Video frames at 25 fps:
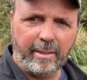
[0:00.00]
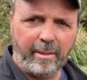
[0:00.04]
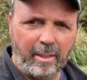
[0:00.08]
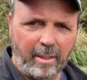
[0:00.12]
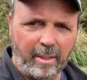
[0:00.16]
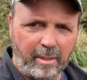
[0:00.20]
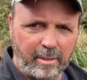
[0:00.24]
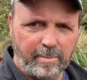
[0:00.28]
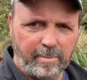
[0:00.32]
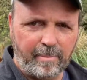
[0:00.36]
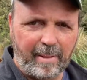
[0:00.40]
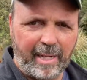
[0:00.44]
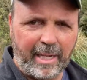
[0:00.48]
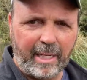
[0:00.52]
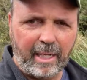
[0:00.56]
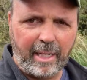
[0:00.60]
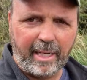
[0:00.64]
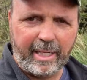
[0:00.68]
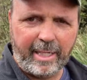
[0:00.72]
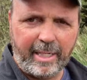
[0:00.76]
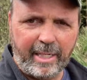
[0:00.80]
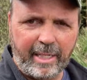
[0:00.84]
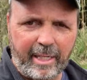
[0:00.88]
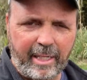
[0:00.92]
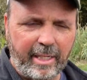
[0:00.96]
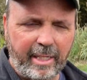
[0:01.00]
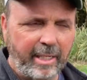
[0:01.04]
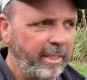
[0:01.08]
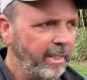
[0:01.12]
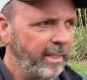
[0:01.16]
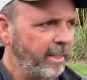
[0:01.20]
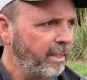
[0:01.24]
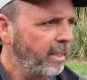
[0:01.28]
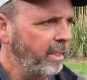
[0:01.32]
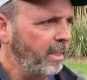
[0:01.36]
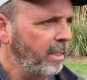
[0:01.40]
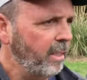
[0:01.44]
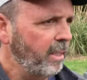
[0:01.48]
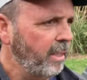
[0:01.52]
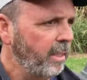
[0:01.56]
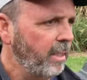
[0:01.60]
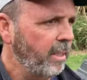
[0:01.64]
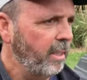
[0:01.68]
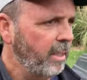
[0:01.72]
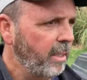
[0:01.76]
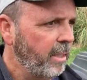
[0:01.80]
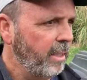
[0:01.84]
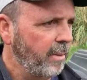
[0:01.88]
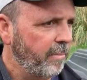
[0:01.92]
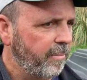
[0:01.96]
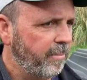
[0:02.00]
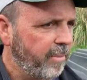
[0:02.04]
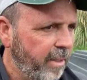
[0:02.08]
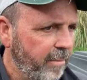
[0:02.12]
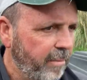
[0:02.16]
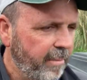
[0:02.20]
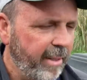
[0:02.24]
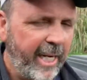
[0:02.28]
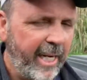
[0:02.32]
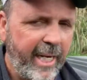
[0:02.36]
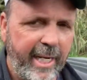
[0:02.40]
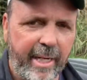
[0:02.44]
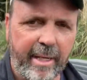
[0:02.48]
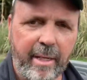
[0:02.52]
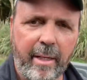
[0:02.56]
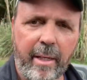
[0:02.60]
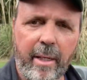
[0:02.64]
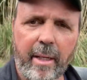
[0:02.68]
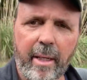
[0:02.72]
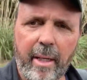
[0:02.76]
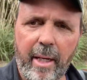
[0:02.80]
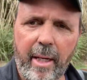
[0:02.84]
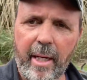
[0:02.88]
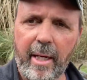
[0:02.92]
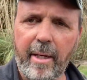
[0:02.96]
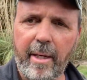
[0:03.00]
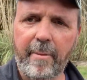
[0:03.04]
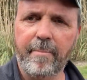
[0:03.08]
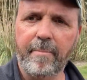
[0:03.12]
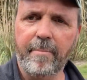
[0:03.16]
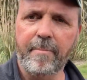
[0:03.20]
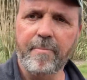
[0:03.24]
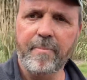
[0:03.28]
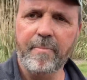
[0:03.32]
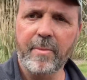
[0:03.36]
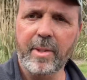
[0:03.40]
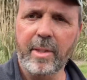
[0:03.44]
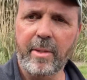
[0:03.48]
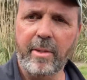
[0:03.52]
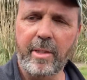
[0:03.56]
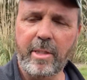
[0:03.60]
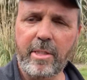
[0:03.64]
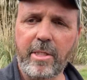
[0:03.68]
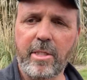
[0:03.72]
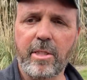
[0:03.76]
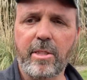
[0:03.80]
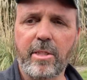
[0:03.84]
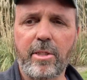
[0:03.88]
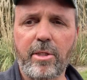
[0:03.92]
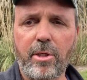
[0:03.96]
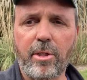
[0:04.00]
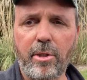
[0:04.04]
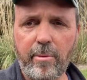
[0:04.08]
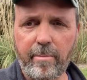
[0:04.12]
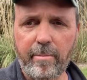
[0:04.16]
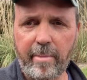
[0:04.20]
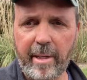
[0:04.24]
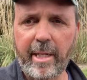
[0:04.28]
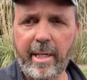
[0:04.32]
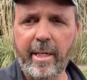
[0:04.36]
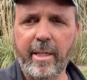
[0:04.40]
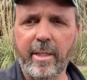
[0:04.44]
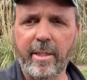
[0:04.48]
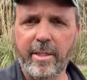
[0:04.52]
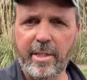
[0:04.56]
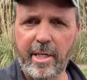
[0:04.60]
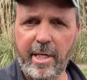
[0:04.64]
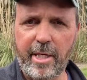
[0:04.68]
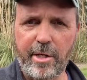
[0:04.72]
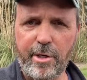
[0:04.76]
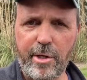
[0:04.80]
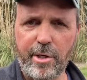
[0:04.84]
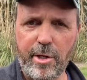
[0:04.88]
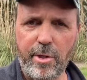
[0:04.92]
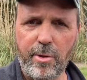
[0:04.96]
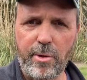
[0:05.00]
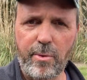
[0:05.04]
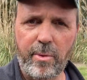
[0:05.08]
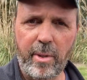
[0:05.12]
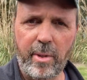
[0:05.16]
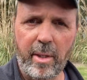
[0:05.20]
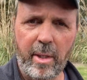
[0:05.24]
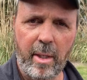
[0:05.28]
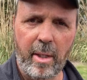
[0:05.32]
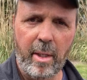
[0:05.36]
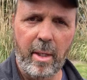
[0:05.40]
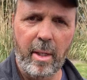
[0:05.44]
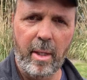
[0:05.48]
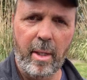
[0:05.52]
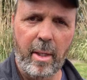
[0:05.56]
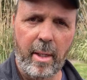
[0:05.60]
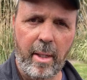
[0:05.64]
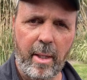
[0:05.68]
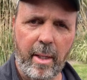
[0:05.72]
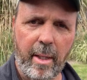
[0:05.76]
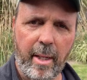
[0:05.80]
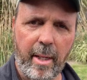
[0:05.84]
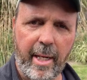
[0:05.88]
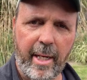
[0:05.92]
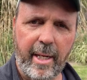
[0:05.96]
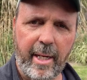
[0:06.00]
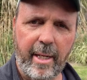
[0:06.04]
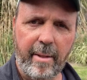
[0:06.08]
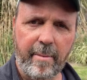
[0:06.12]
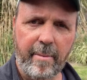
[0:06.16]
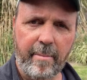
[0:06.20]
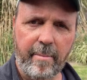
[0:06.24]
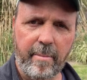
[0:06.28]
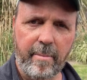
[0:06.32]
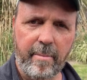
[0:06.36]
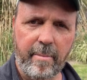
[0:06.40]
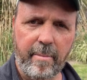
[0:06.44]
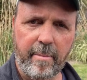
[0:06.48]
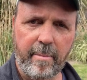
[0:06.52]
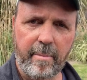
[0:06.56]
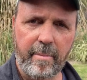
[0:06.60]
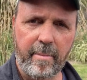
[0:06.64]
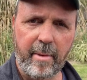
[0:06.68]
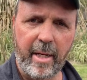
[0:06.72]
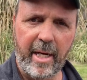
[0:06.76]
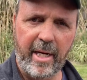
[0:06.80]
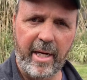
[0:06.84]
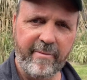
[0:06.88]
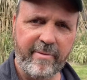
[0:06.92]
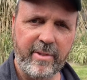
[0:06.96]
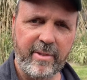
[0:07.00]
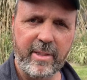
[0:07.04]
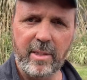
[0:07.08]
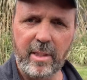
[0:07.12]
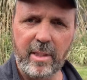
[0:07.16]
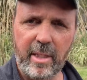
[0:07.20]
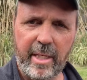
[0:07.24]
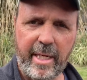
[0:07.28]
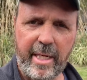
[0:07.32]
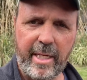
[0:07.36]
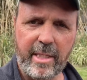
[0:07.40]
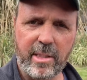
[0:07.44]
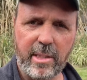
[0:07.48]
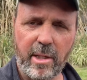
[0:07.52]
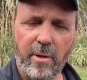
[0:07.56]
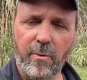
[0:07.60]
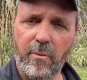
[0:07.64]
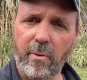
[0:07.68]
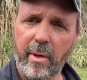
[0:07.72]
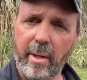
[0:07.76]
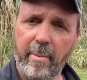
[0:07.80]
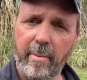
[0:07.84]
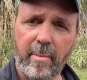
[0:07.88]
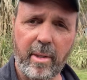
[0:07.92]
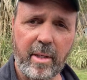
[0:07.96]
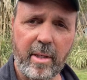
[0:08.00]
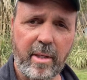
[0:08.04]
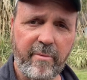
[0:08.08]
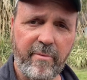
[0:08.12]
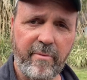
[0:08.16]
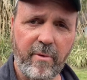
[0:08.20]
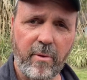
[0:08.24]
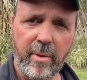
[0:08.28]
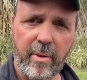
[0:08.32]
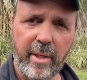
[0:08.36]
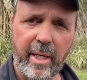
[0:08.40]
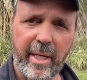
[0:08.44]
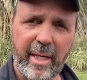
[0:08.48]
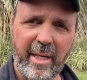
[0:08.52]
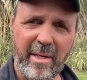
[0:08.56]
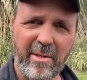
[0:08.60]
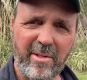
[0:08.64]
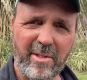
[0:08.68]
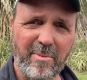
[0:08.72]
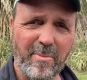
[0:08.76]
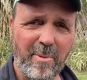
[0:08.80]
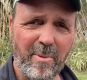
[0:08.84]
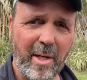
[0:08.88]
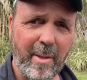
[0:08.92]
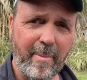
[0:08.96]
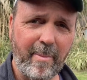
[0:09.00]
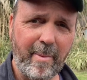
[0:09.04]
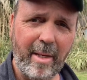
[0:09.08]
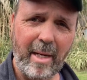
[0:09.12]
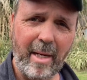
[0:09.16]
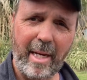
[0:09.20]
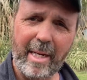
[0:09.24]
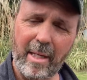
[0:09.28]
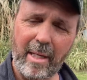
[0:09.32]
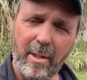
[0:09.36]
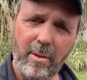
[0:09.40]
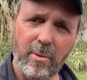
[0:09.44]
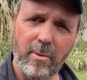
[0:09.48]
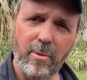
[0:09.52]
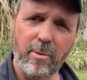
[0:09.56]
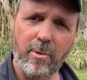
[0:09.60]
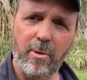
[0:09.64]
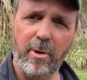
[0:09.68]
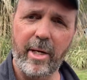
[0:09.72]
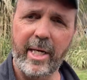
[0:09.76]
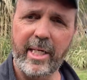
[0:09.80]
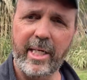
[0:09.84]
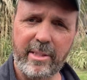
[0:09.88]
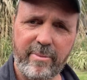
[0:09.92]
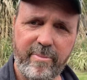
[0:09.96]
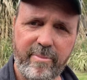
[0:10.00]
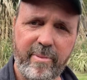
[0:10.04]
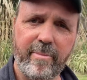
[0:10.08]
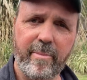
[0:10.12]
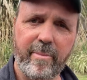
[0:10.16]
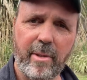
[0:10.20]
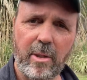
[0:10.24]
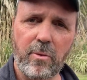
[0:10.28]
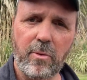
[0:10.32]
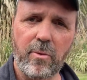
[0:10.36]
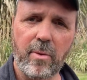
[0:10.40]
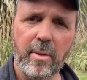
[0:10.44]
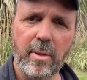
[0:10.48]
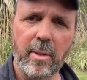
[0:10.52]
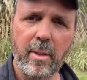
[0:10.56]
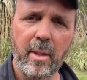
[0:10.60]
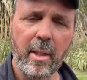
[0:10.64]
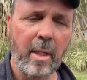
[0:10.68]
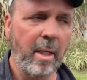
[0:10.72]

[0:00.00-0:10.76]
it looks back like it did. Put it back. This is to be continued. Obviously, so what I'm looking for now is probably like a little Craftsman mower.